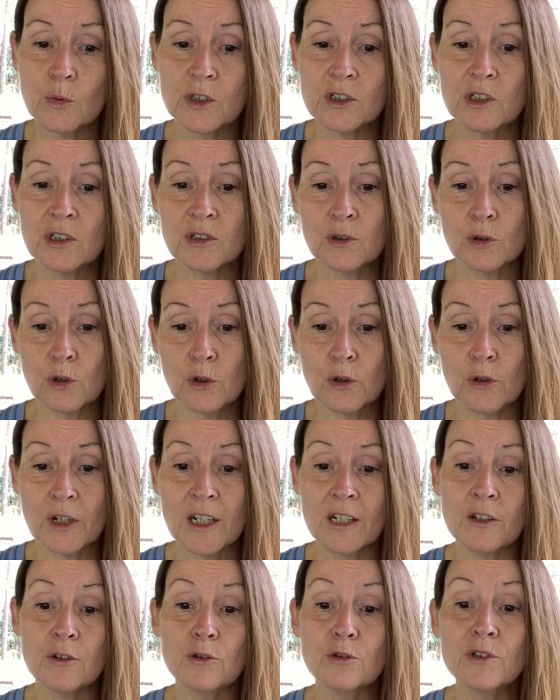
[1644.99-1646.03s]
which is to
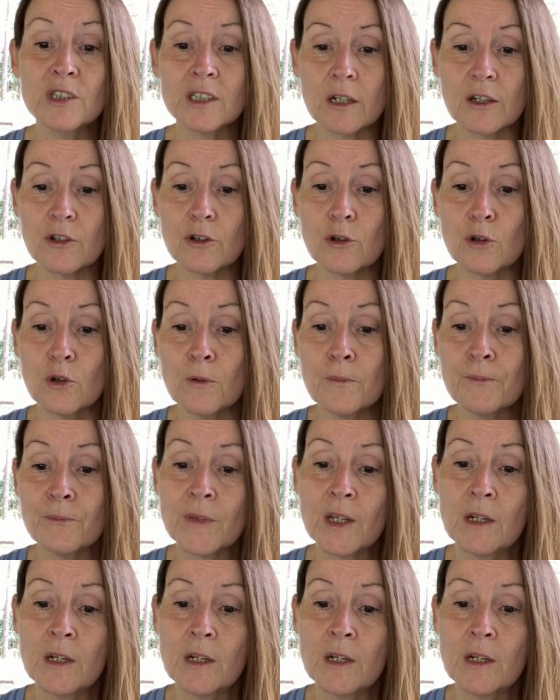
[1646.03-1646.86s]
create a new cycle,